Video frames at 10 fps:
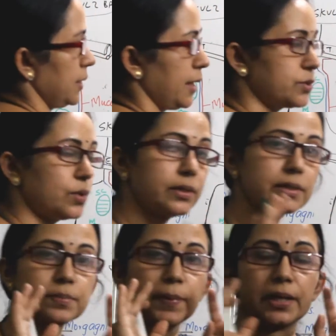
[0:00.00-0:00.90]
actually
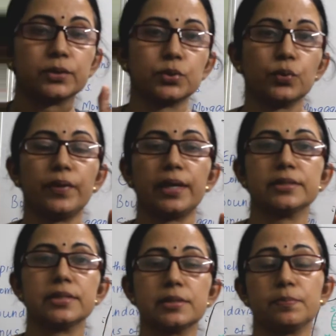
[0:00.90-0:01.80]
this
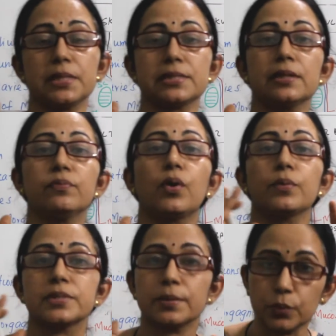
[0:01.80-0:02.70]
palatopharyngeus muscle
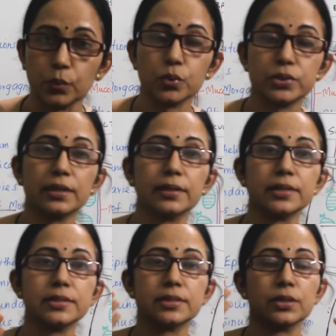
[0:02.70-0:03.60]
forms a mucosal
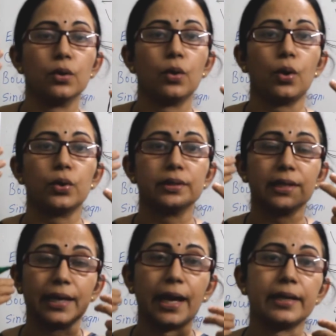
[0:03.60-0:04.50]
ridge on the
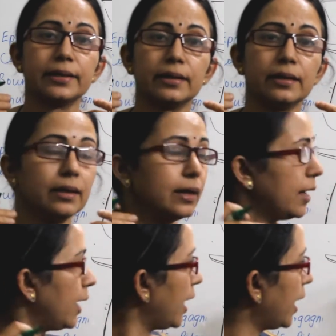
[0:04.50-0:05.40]
lateral
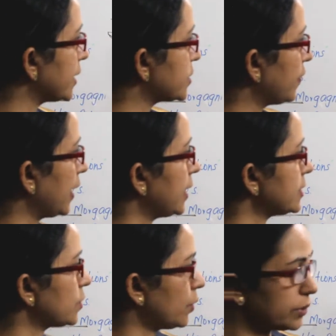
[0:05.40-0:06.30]
as well
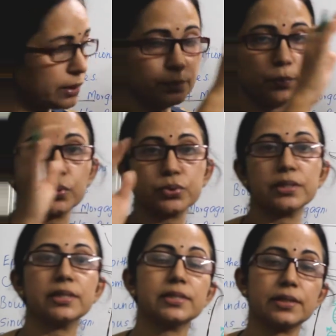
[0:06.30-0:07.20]
as on the
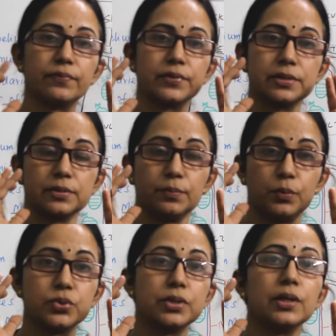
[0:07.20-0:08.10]
posterior surface,
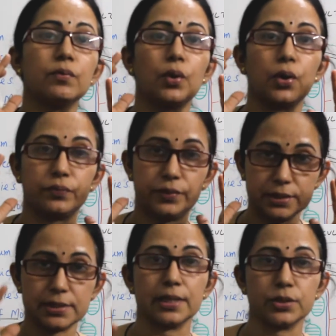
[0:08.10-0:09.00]
posterior wall of the
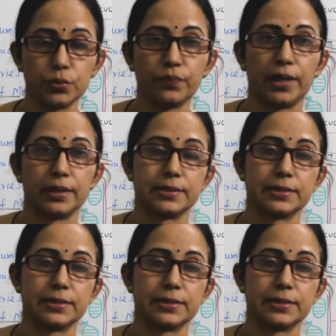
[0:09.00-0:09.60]
nasopharynx.